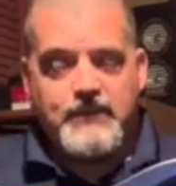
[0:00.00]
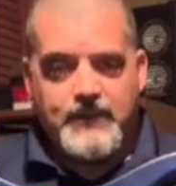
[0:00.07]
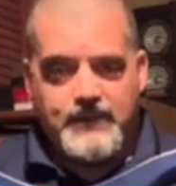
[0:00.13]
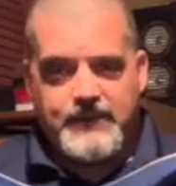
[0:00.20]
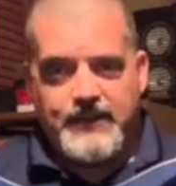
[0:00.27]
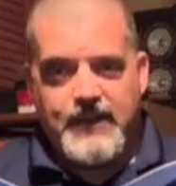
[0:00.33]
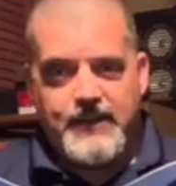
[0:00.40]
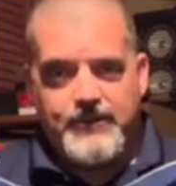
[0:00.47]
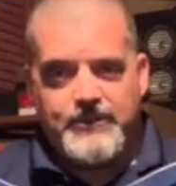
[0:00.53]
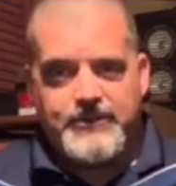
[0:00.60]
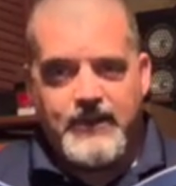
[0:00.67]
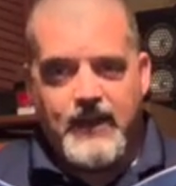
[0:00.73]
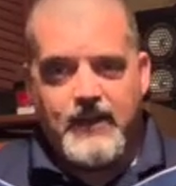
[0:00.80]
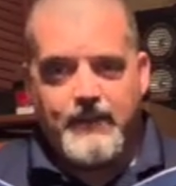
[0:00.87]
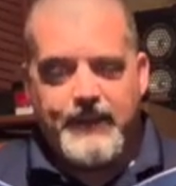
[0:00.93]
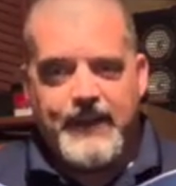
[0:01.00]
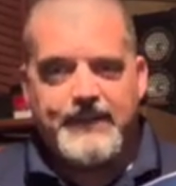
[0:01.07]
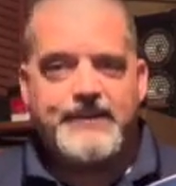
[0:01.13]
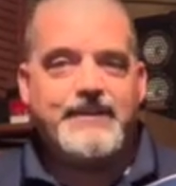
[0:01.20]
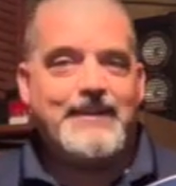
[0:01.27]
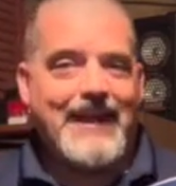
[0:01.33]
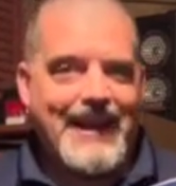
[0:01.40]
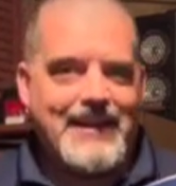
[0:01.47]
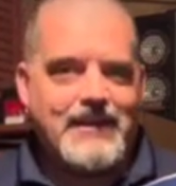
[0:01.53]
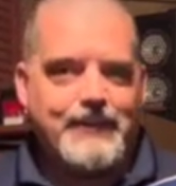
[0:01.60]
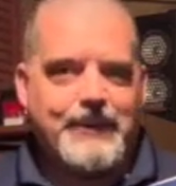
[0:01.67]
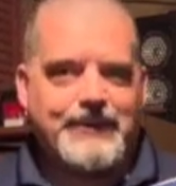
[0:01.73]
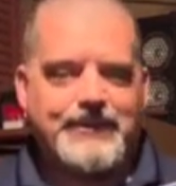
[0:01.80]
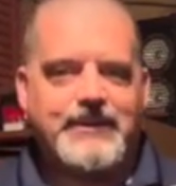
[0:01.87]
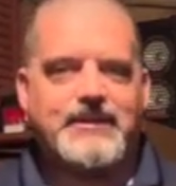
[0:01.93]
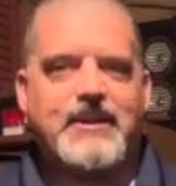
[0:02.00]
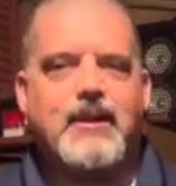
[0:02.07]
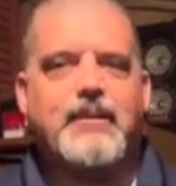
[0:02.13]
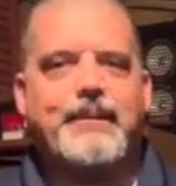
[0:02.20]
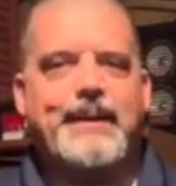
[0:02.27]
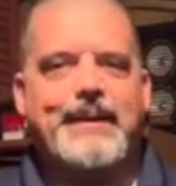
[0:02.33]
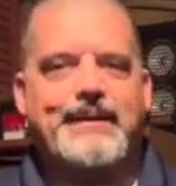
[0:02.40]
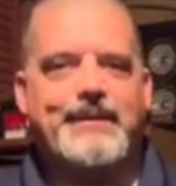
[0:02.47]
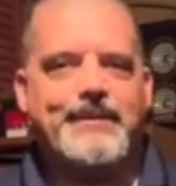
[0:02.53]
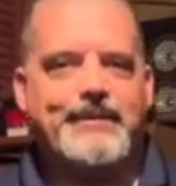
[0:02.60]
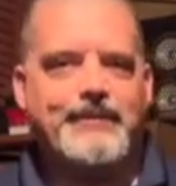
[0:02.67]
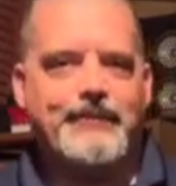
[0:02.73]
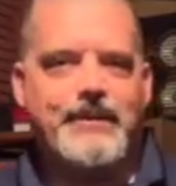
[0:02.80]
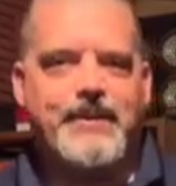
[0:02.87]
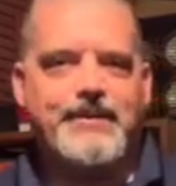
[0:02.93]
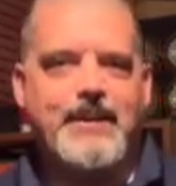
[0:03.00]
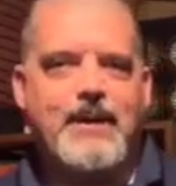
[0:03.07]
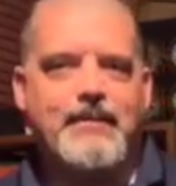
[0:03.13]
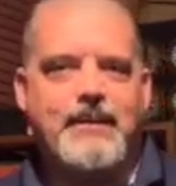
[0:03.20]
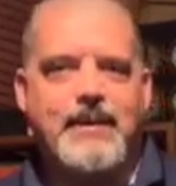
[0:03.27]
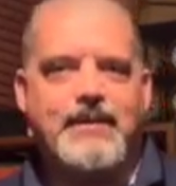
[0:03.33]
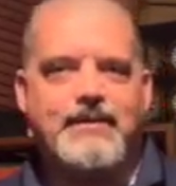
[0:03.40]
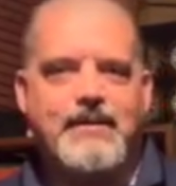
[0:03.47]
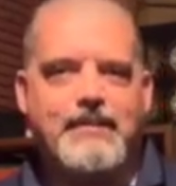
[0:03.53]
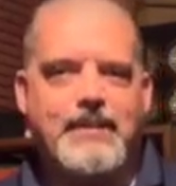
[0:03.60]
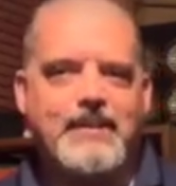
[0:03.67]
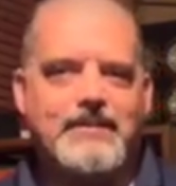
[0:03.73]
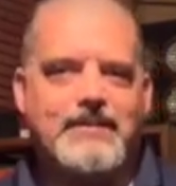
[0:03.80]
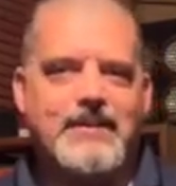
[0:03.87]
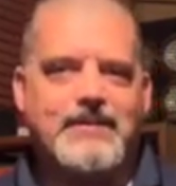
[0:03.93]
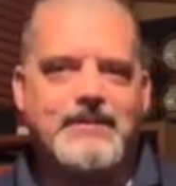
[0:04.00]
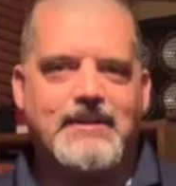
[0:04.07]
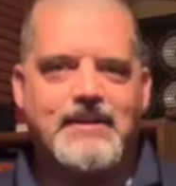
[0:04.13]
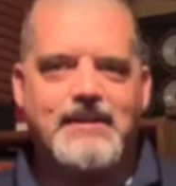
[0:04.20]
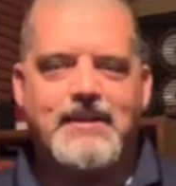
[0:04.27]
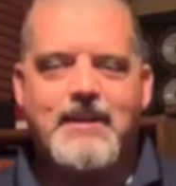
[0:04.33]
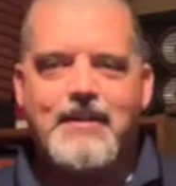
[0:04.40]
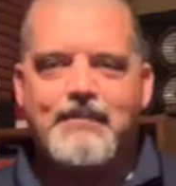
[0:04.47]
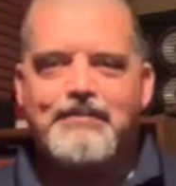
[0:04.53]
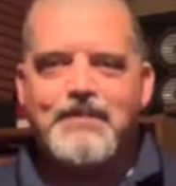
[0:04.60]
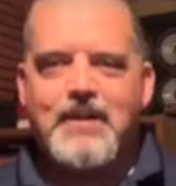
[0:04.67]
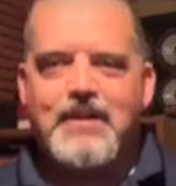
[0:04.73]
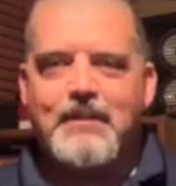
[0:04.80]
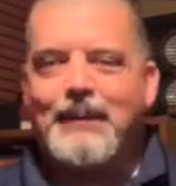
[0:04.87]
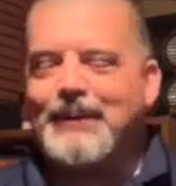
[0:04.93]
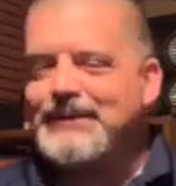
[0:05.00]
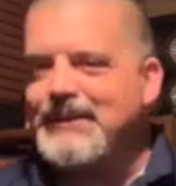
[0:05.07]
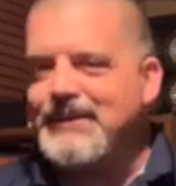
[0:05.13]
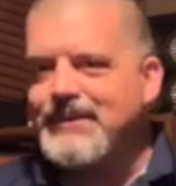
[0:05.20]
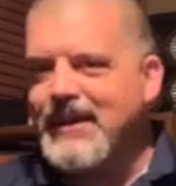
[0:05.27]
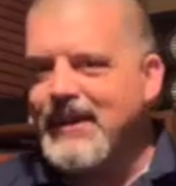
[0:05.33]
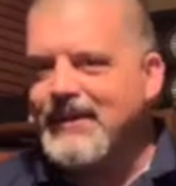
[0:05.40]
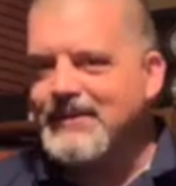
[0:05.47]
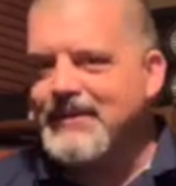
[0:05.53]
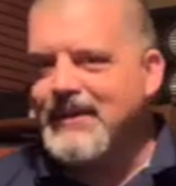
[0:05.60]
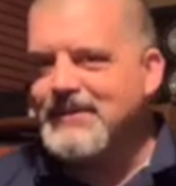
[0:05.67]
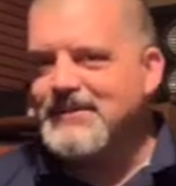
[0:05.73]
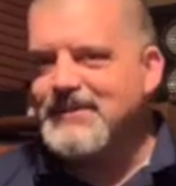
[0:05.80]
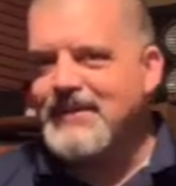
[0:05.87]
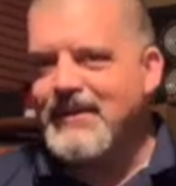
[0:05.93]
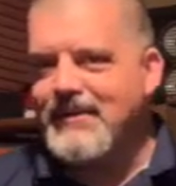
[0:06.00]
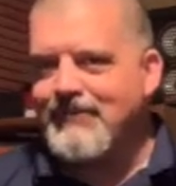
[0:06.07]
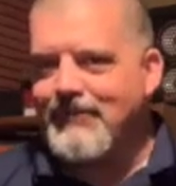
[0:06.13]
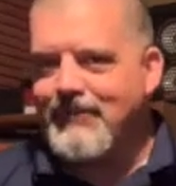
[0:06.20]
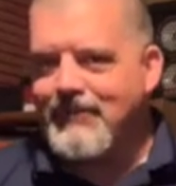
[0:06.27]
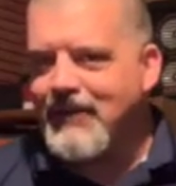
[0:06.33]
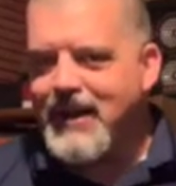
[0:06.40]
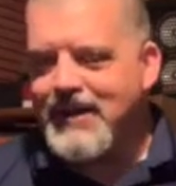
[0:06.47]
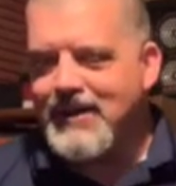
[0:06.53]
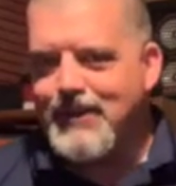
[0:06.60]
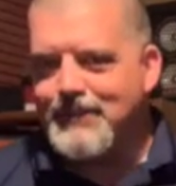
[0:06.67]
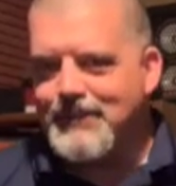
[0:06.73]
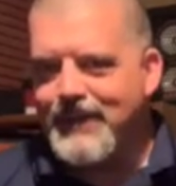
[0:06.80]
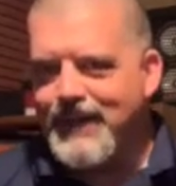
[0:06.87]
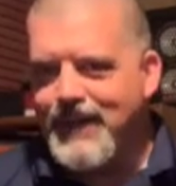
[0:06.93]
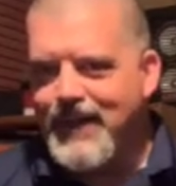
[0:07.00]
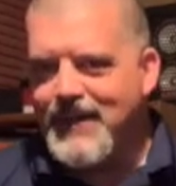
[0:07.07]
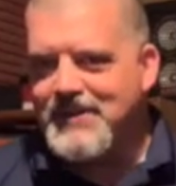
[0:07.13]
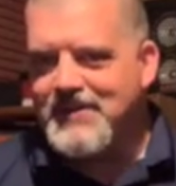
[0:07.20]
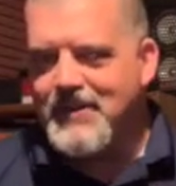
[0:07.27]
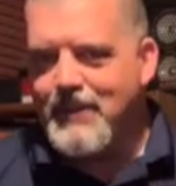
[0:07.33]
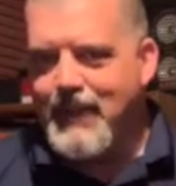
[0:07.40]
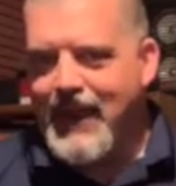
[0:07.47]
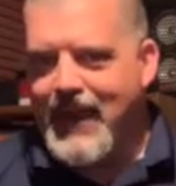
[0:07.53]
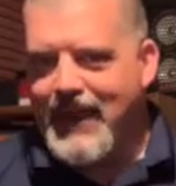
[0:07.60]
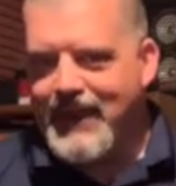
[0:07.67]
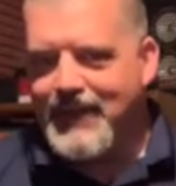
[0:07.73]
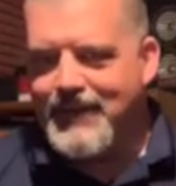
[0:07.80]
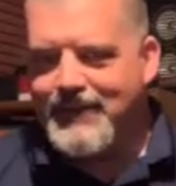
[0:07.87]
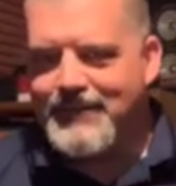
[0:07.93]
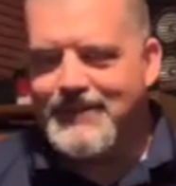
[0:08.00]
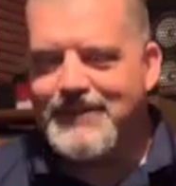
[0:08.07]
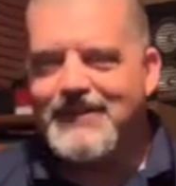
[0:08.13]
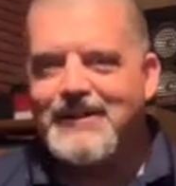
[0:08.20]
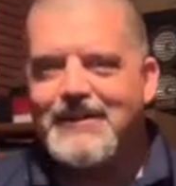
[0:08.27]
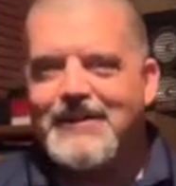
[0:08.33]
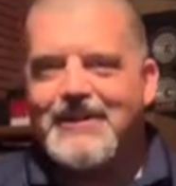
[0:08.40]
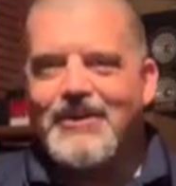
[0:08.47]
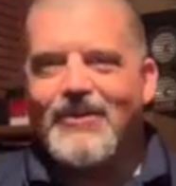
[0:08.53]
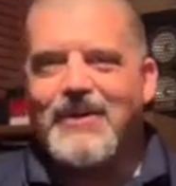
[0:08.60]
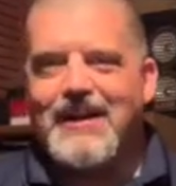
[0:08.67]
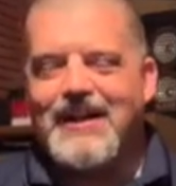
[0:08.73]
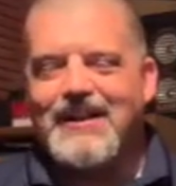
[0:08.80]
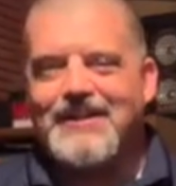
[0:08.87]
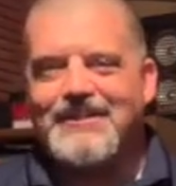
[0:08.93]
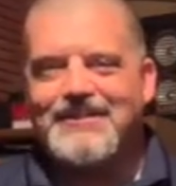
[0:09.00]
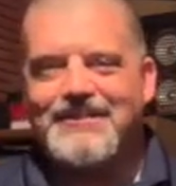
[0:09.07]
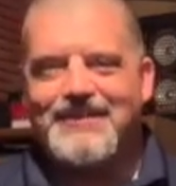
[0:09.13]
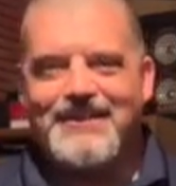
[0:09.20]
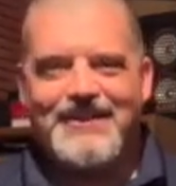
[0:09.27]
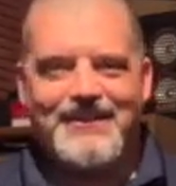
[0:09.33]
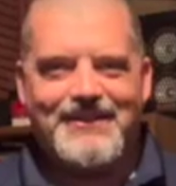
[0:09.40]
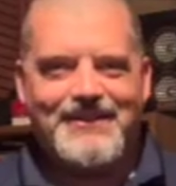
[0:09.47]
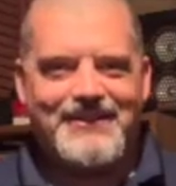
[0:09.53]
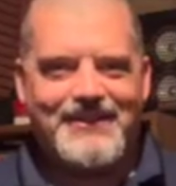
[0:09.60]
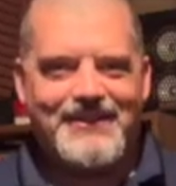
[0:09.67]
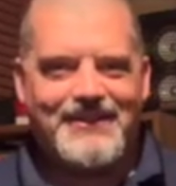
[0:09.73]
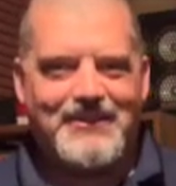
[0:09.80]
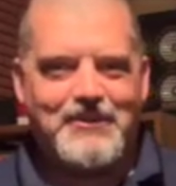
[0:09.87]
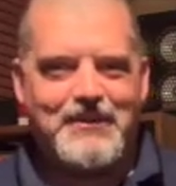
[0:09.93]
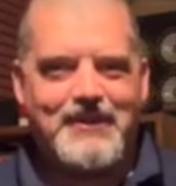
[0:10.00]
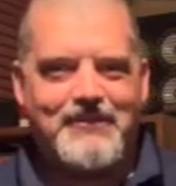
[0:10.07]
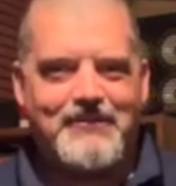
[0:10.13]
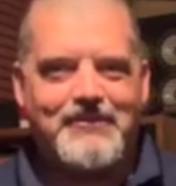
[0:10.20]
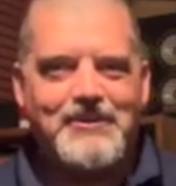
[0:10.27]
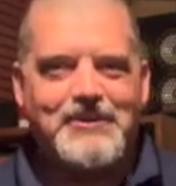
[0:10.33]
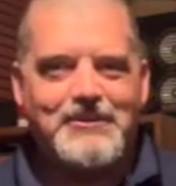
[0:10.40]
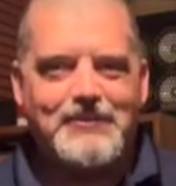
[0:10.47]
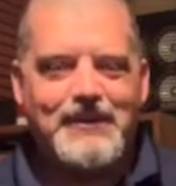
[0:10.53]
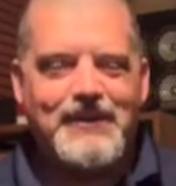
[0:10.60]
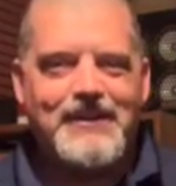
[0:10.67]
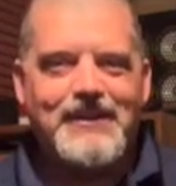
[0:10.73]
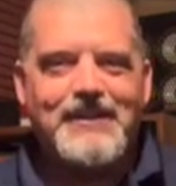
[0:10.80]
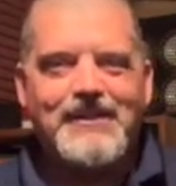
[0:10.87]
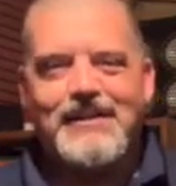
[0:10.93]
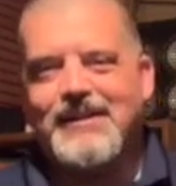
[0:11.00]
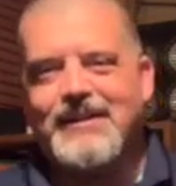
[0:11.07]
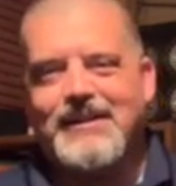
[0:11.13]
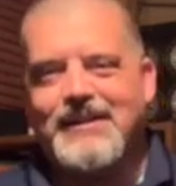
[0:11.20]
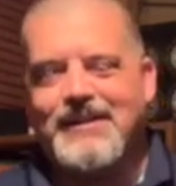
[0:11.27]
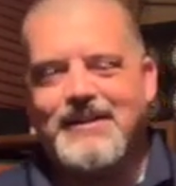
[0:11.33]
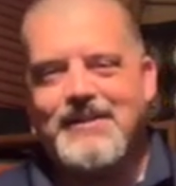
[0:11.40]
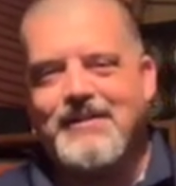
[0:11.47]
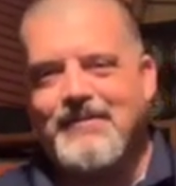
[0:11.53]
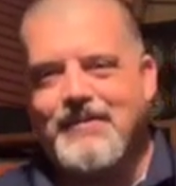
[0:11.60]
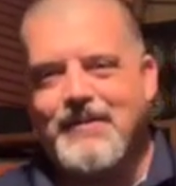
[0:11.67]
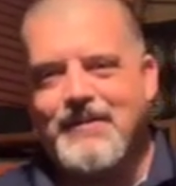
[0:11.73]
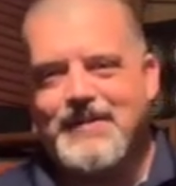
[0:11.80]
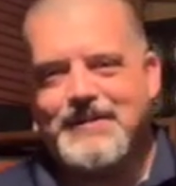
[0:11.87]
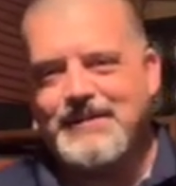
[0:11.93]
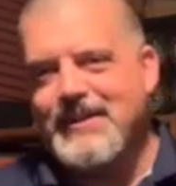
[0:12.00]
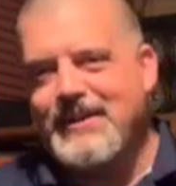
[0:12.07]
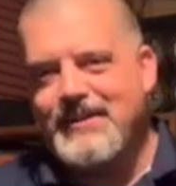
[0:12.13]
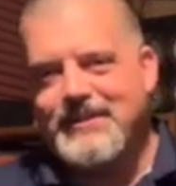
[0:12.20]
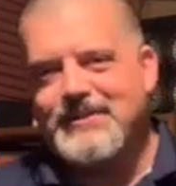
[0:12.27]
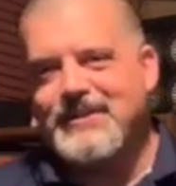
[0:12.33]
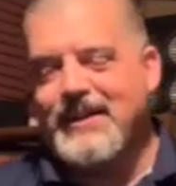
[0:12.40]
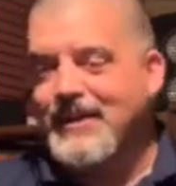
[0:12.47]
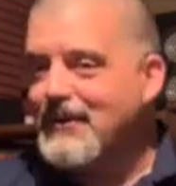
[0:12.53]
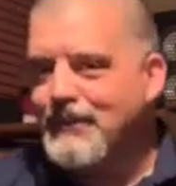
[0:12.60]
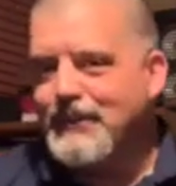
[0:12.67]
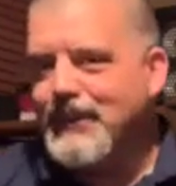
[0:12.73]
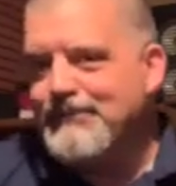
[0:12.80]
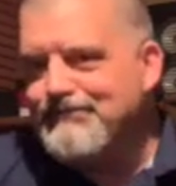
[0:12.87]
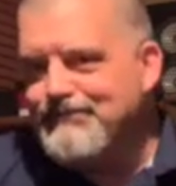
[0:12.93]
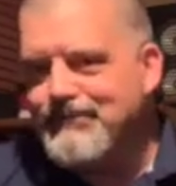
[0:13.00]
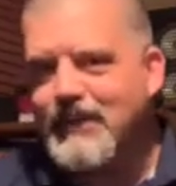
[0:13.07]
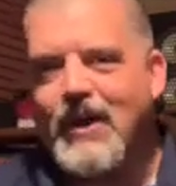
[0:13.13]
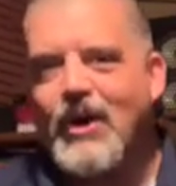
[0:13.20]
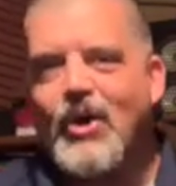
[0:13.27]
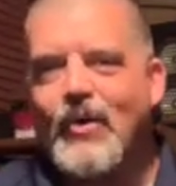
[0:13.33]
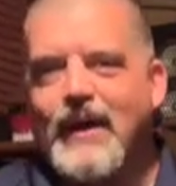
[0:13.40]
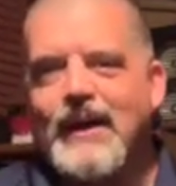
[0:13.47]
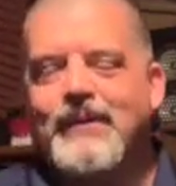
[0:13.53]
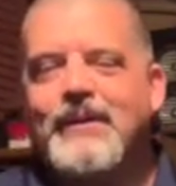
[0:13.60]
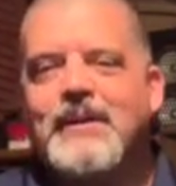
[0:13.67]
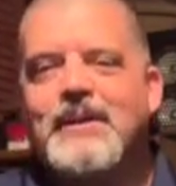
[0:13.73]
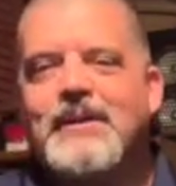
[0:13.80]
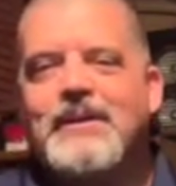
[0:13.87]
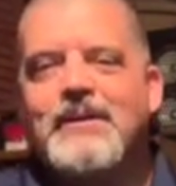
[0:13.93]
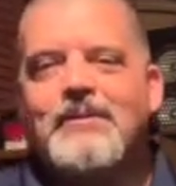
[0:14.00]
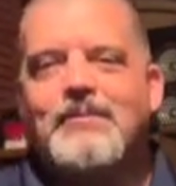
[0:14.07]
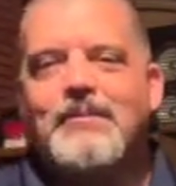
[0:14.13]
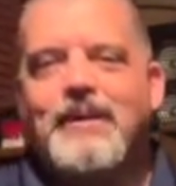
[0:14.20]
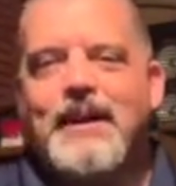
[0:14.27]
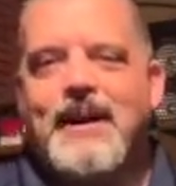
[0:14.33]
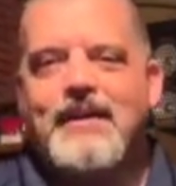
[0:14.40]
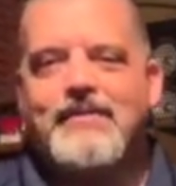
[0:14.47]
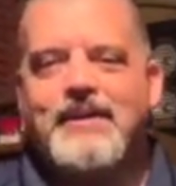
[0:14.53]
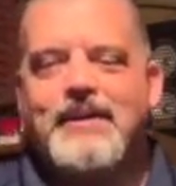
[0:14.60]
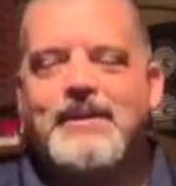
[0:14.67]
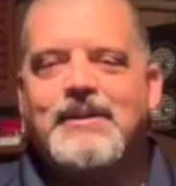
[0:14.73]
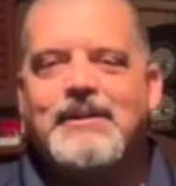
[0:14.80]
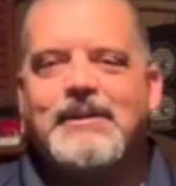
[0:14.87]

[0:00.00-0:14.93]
standard scale basses and the multi-scale basses. And what does that mean? That means that the multi-scale tends to come right up to the edge of the bag, while there's a little bit of room for the standard scale. But oh well, what have you.